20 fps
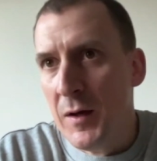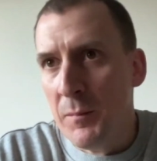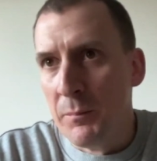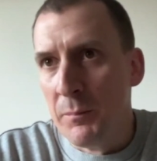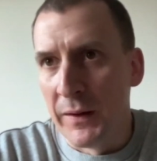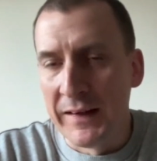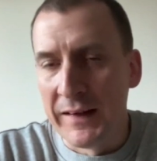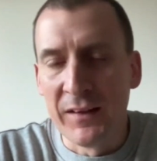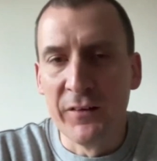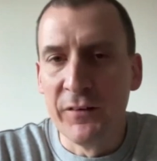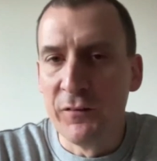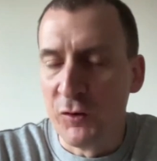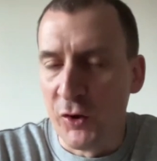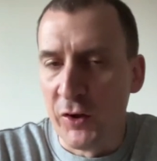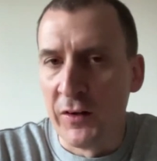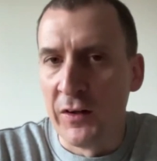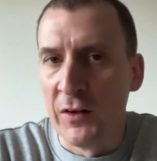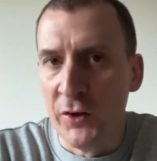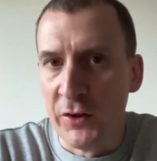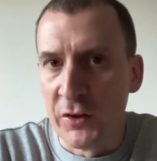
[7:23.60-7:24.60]
But England have got
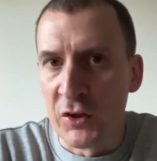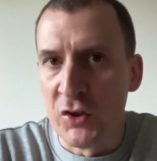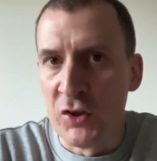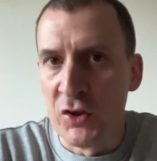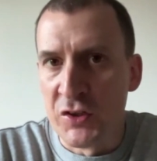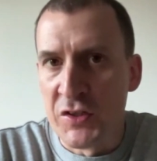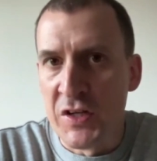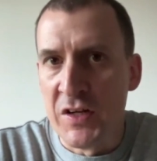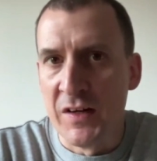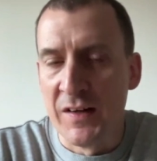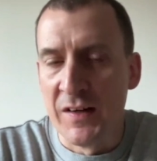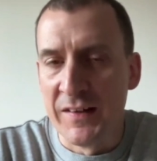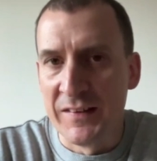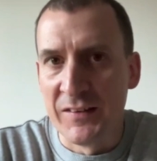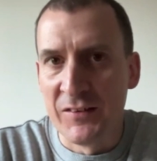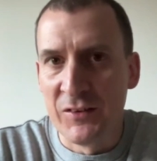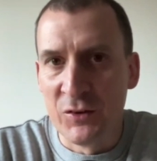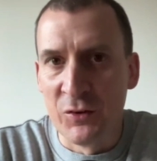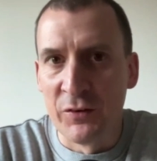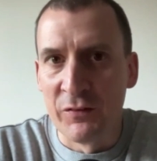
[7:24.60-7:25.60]
a lot of good
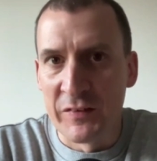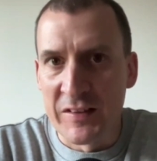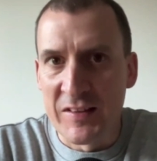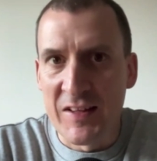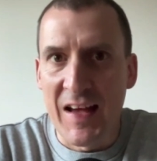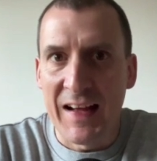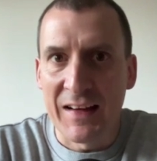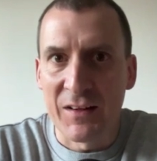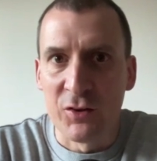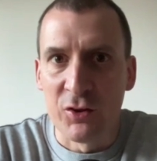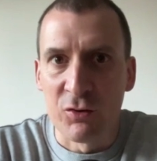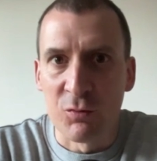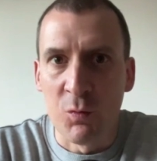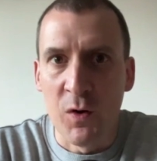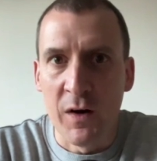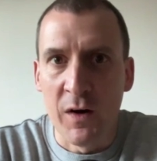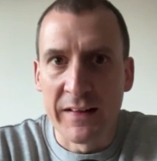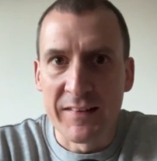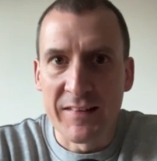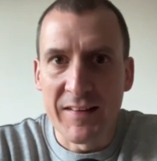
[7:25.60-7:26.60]
sort of attackers,
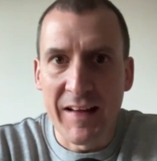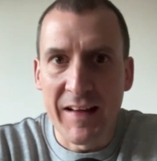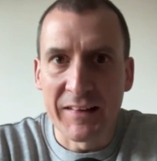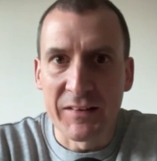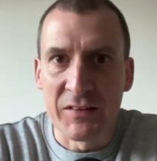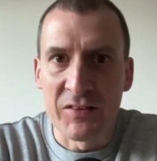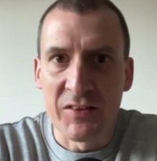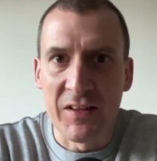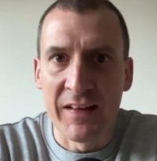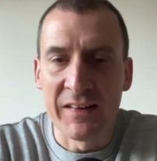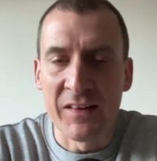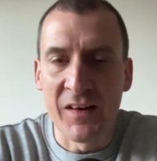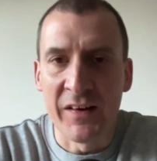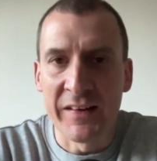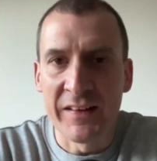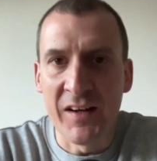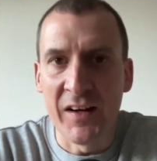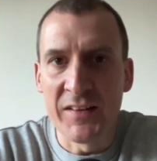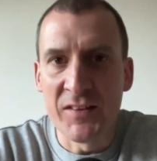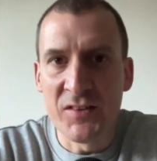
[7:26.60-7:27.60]
wide attackers, and
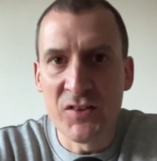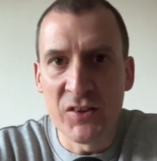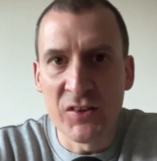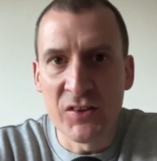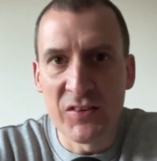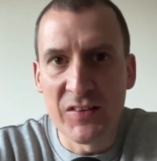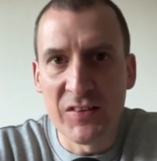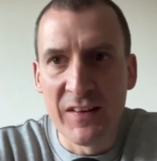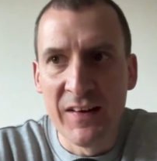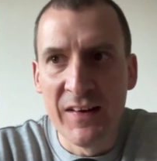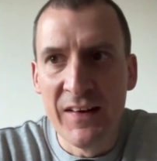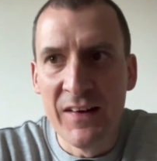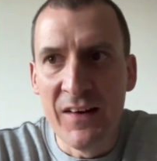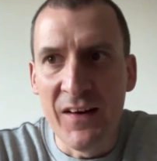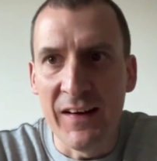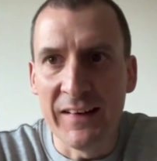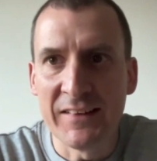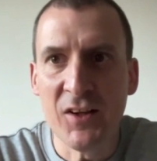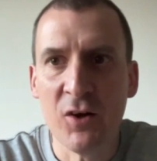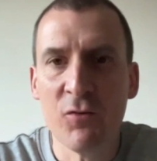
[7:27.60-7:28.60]
I
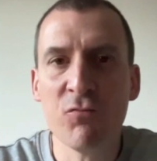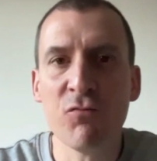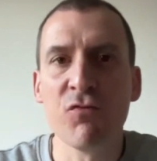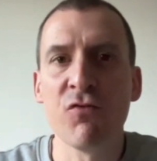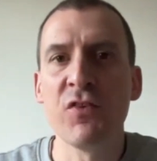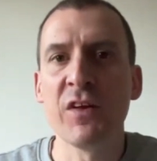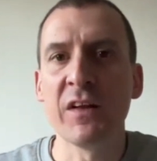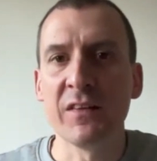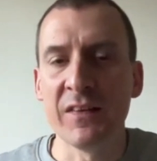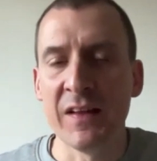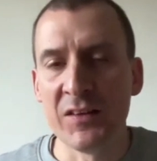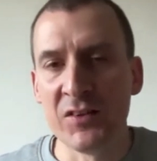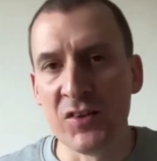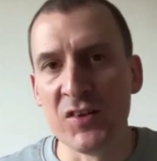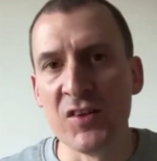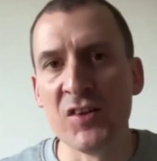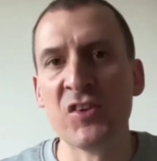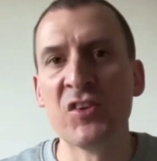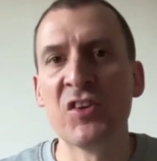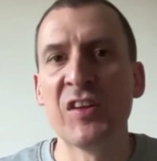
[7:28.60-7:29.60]
don't think there's a
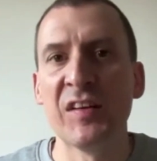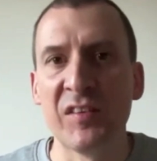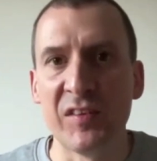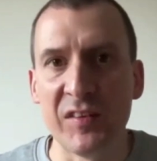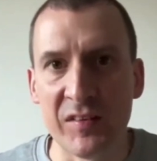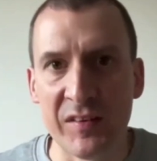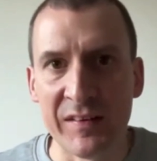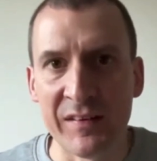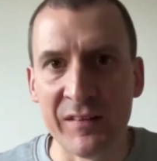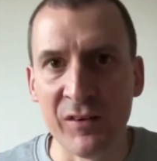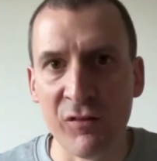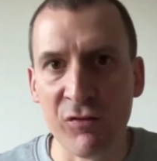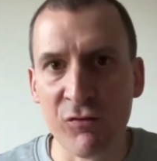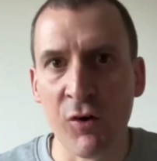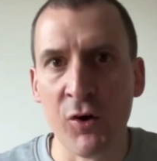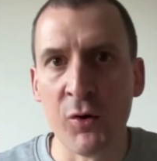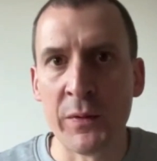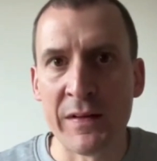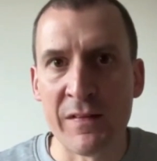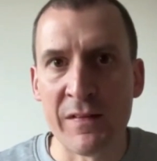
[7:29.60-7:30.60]
necessity to
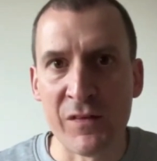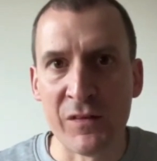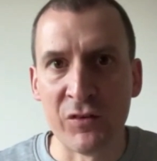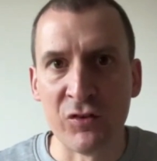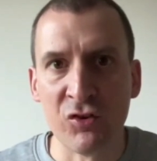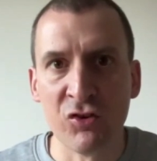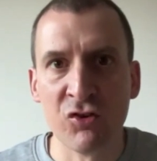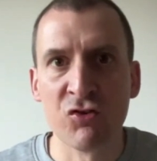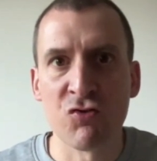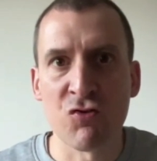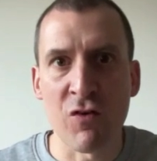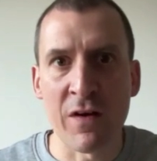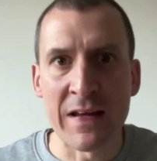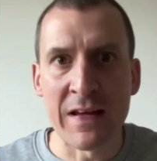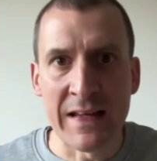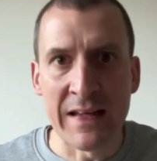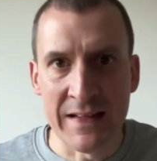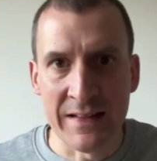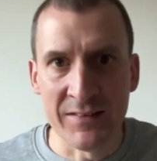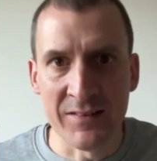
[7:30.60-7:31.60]
throw Ethan
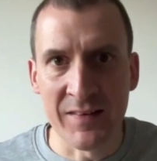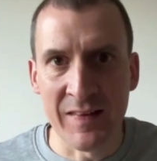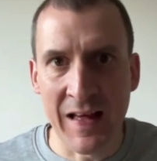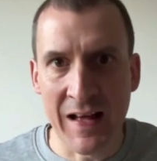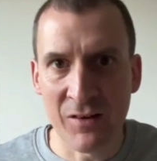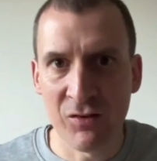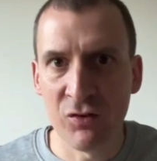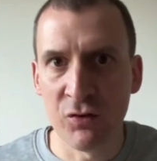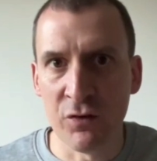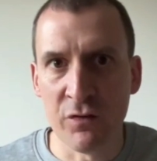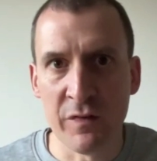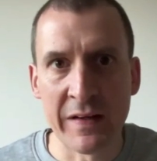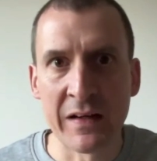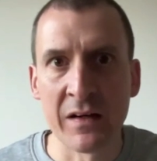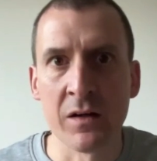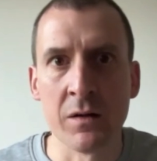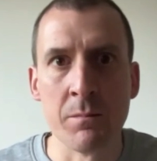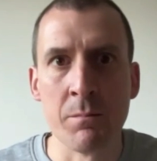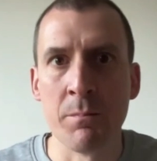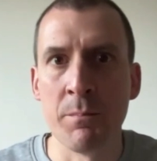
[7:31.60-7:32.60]
straight into that sort of
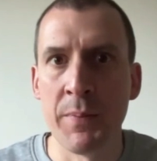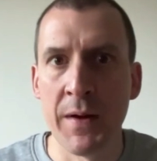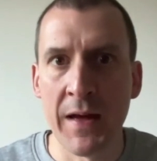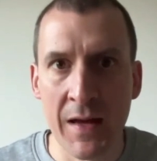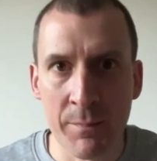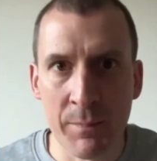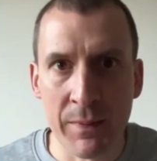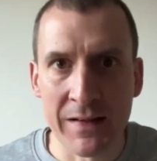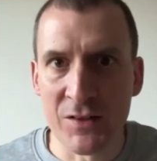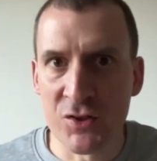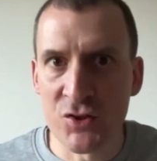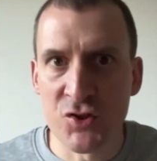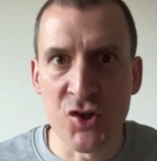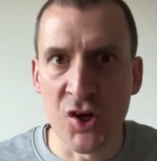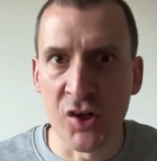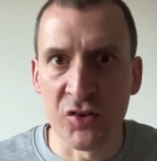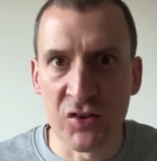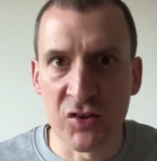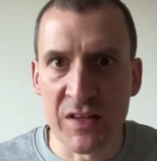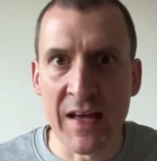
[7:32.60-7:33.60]
England bear pit
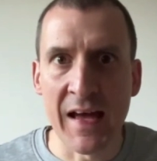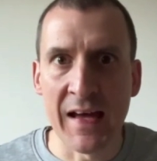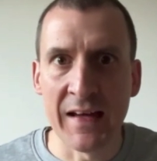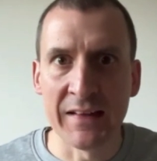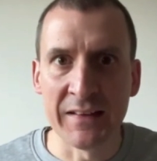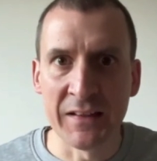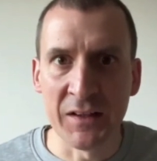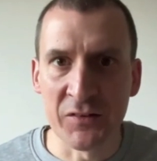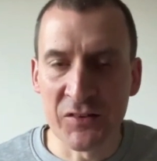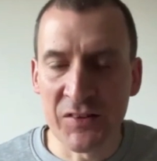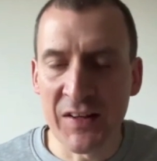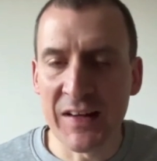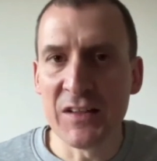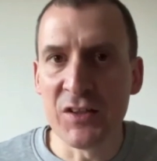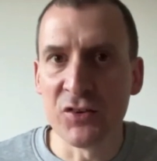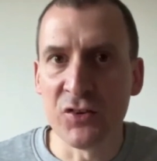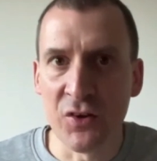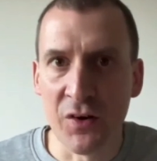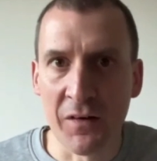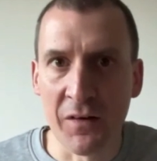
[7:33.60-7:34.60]
just yet. Take
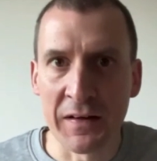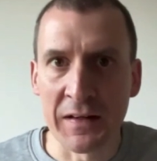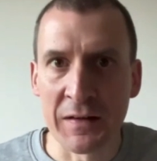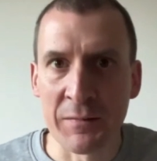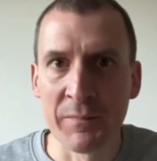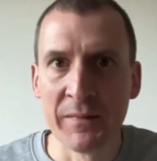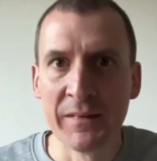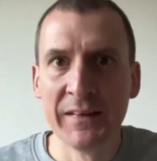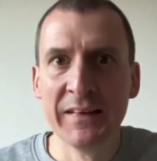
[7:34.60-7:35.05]
your time,